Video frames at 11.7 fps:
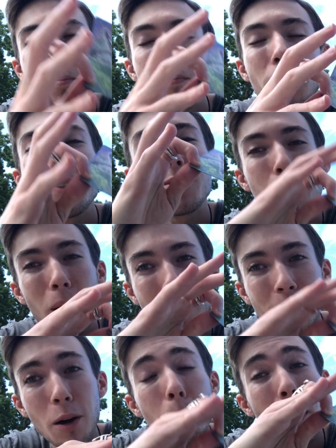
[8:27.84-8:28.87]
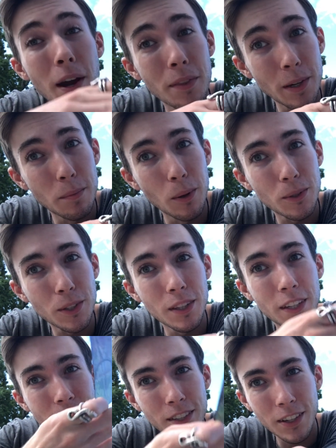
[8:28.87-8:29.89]
things are bogged down by the emotion.
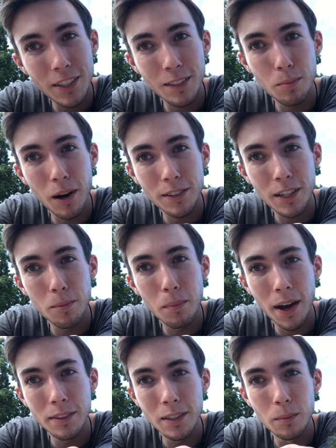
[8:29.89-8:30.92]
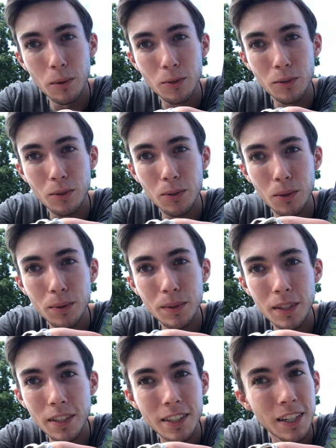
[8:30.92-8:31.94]
The intellect is bogged down by the emotion. So it's
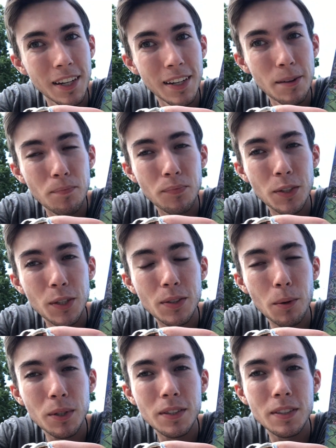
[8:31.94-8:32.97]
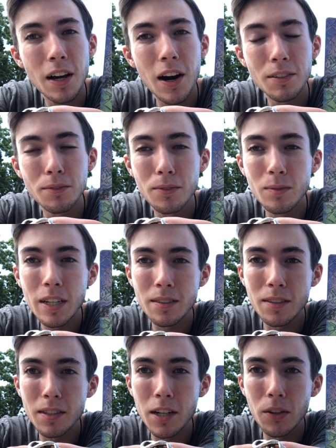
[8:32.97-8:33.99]
like someone's not
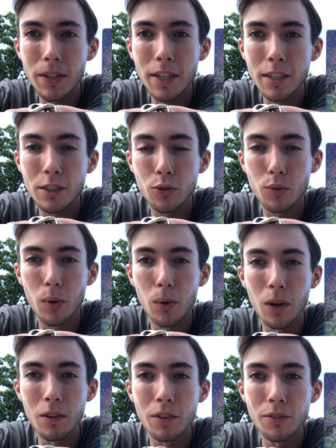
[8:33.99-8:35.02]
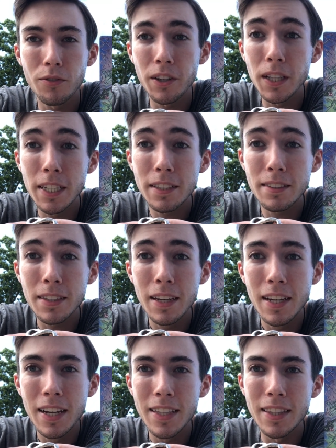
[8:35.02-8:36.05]
necessarily in control of their feelings.
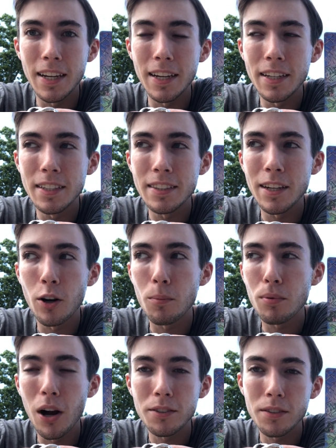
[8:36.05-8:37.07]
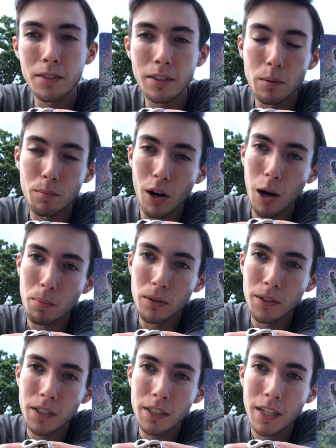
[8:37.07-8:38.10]
They aren't processing them
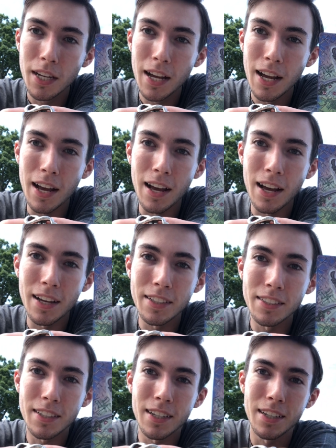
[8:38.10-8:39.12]
properly. And